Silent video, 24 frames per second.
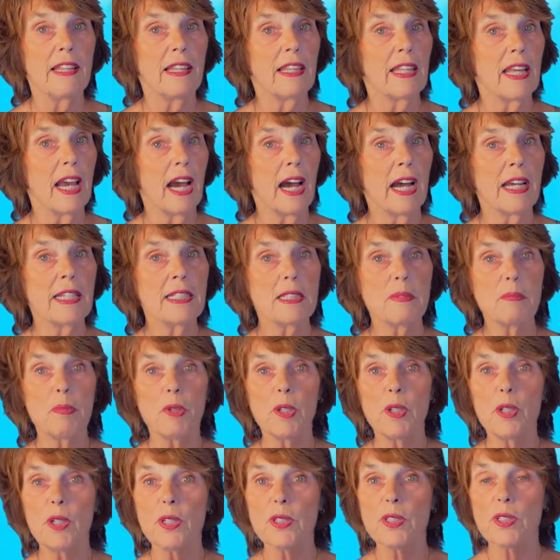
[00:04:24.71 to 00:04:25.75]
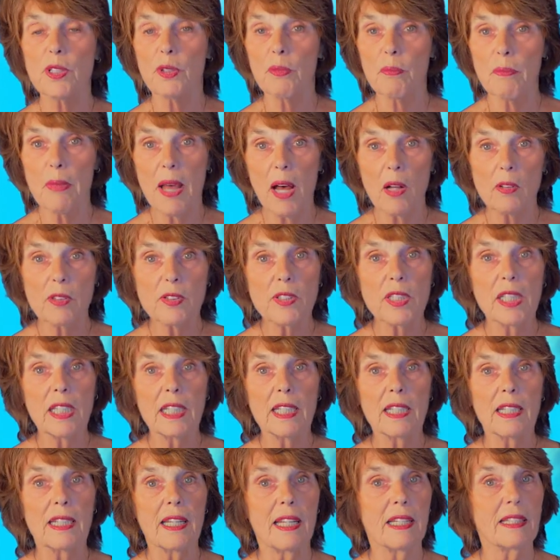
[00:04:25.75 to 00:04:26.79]
the icebergs are
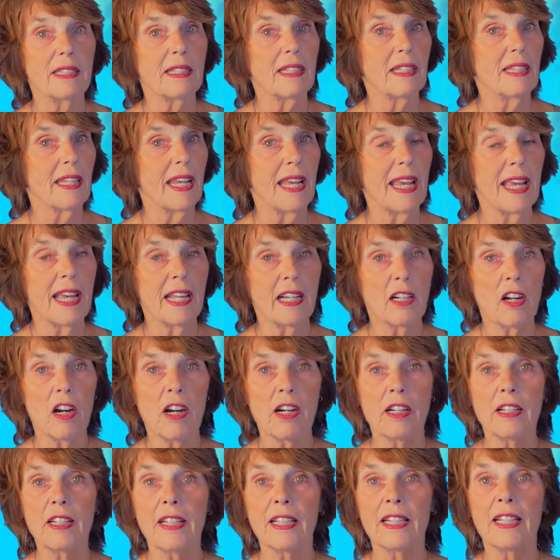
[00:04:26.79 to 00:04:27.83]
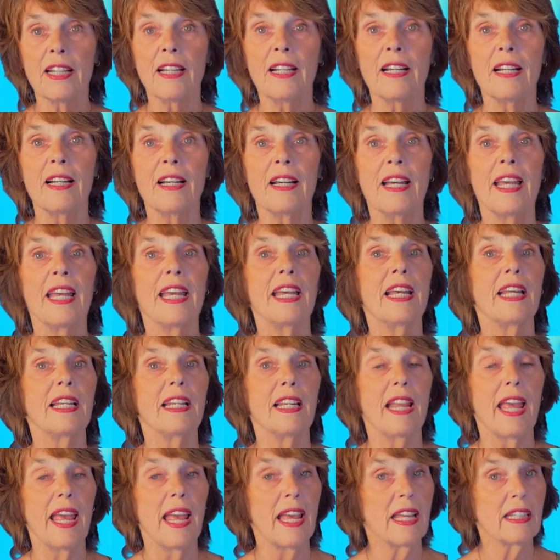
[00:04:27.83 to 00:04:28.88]
melting, and the Antarctica
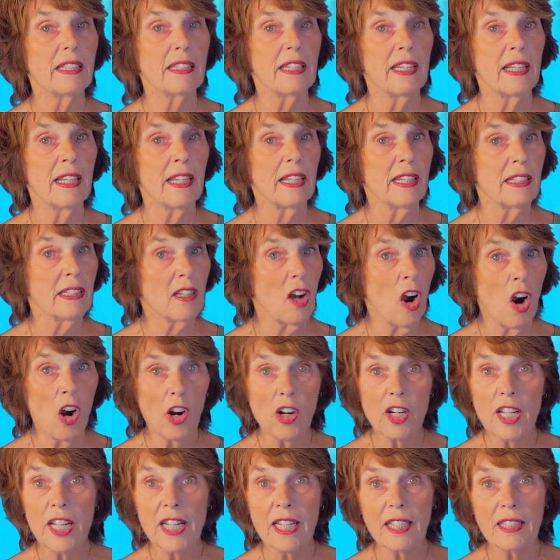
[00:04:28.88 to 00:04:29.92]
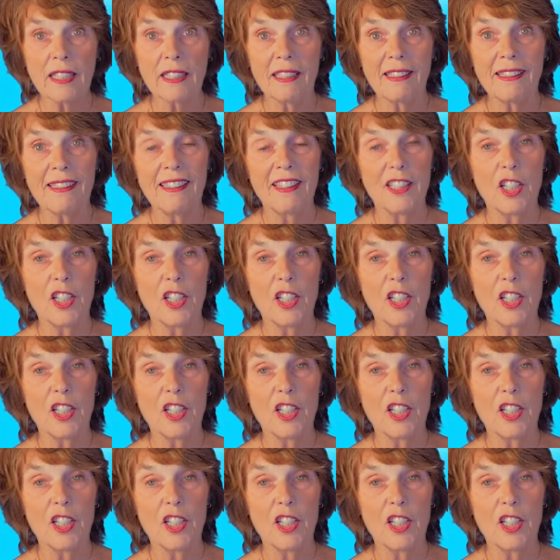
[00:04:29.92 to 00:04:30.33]
and Arctic